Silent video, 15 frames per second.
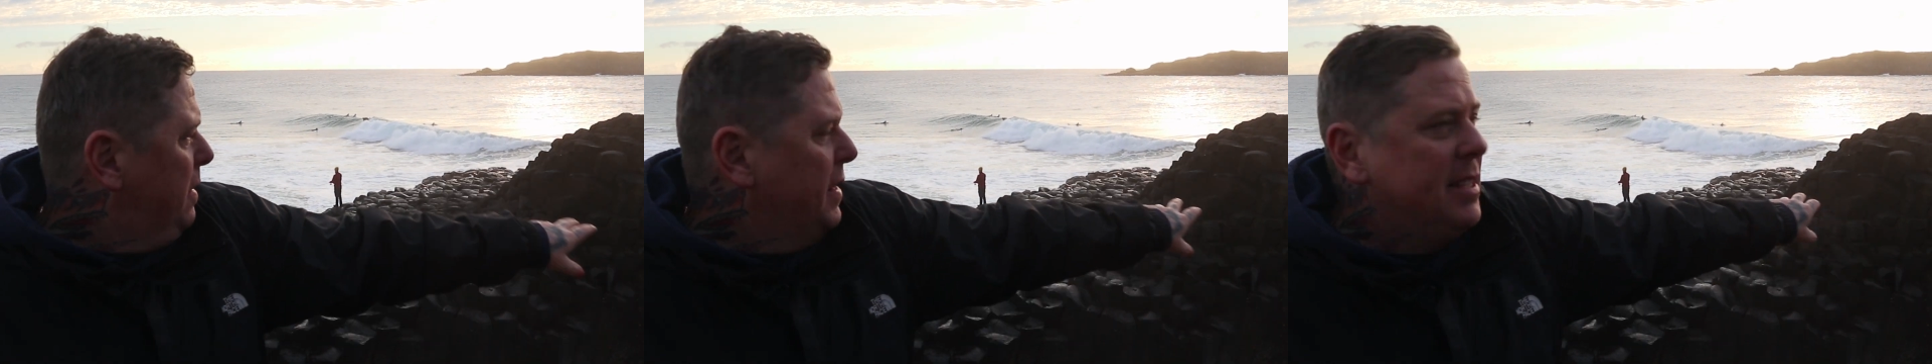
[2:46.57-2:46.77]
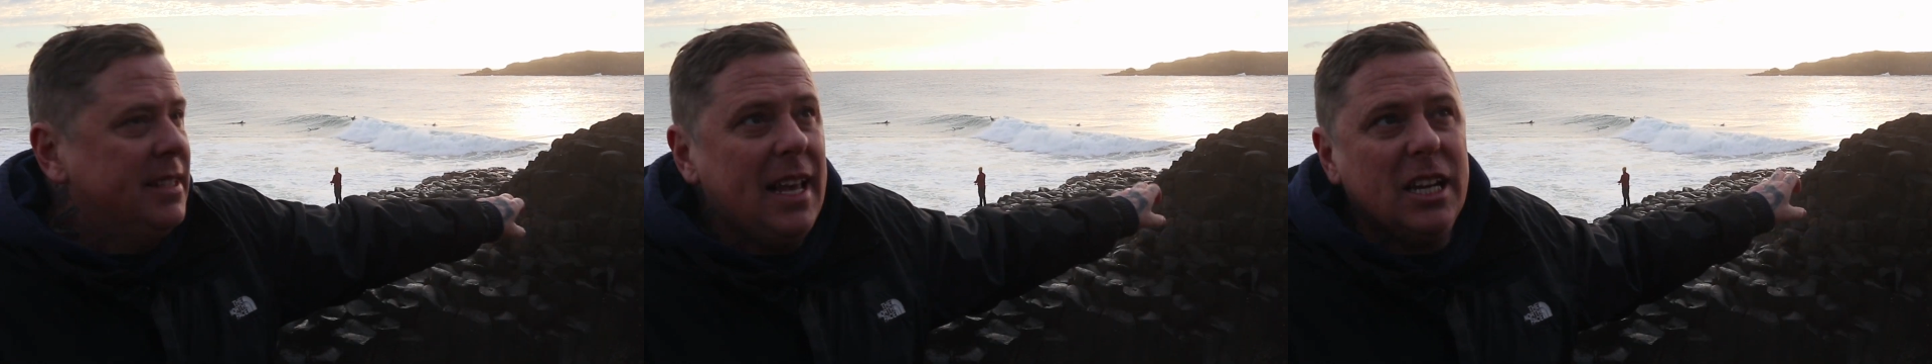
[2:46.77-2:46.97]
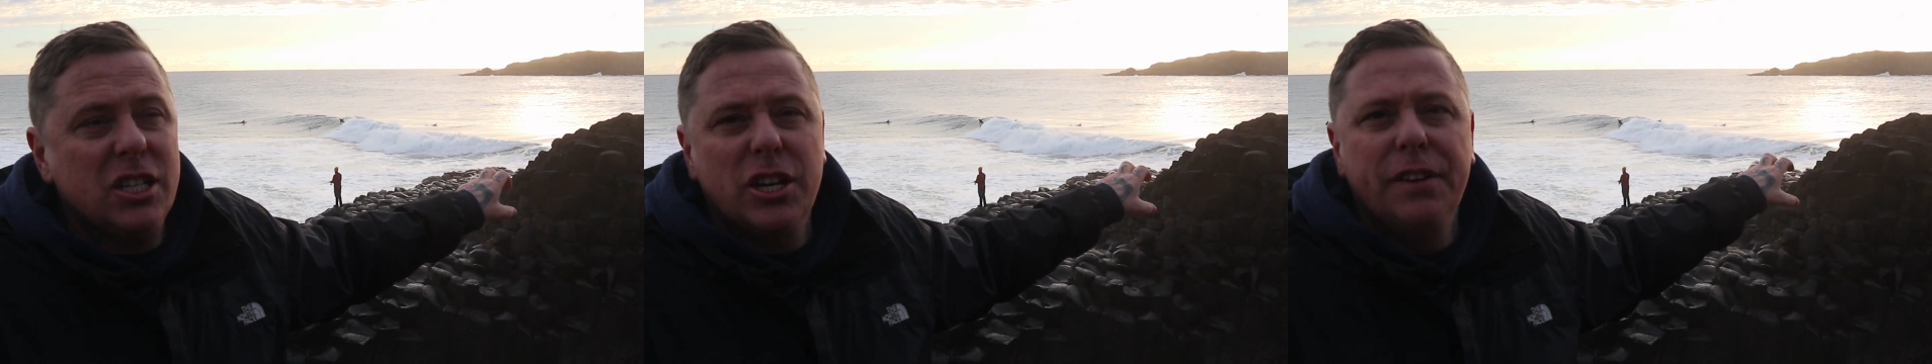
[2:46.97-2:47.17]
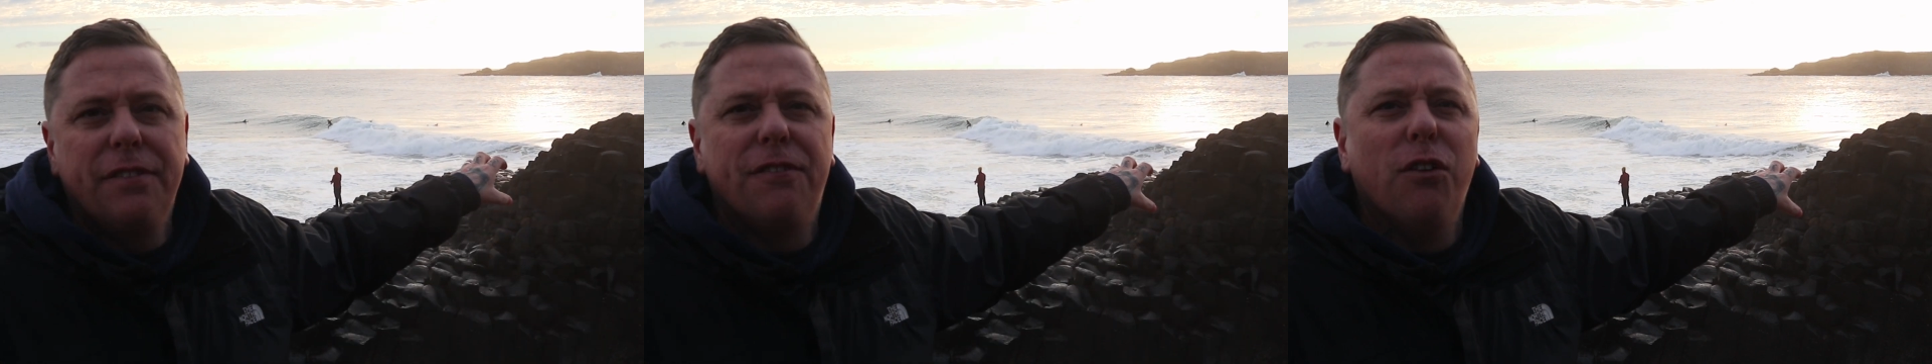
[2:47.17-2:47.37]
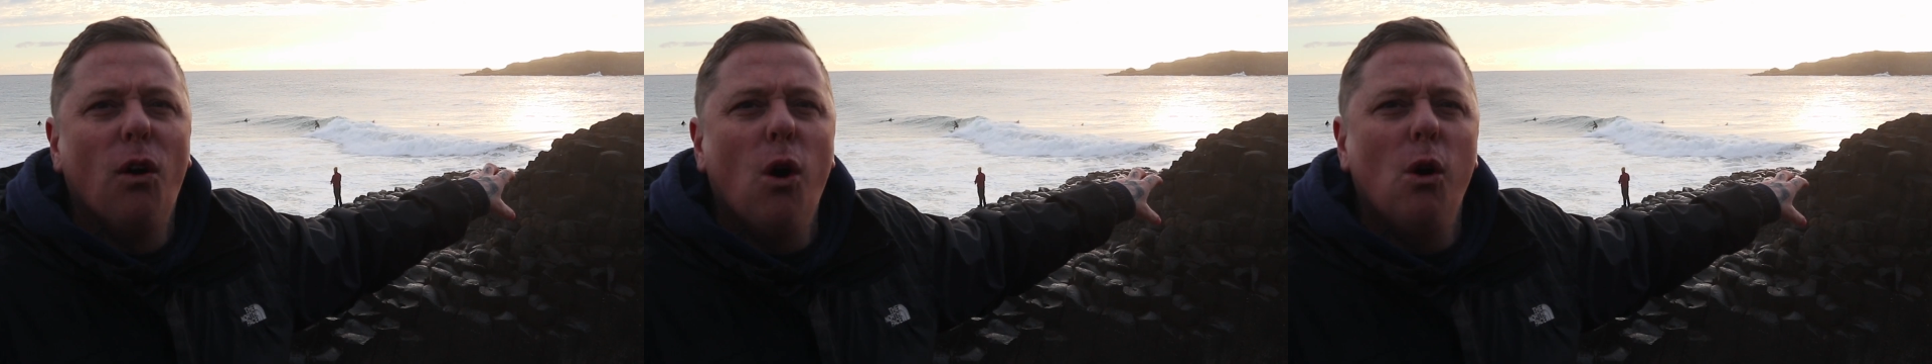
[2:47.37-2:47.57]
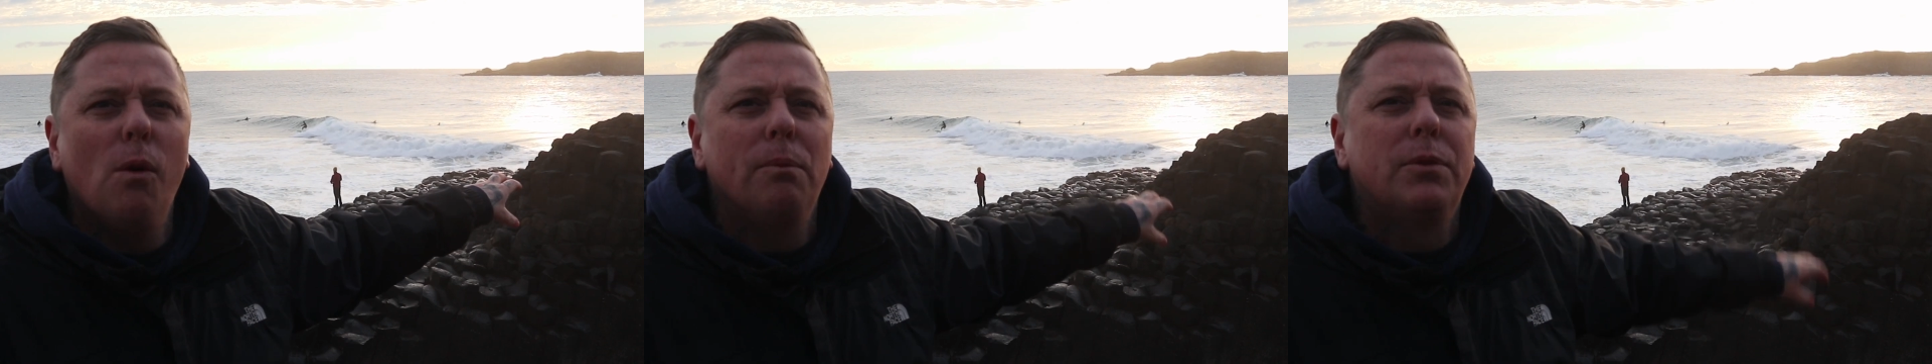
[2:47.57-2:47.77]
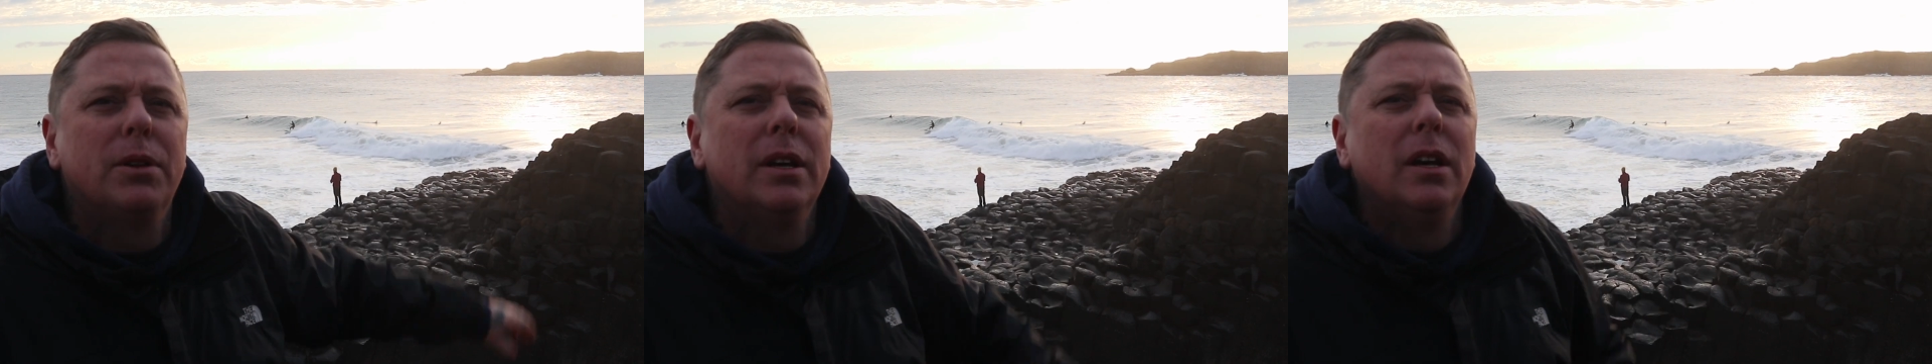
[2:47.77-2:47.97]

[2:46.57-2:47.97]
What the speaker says: This is actually formed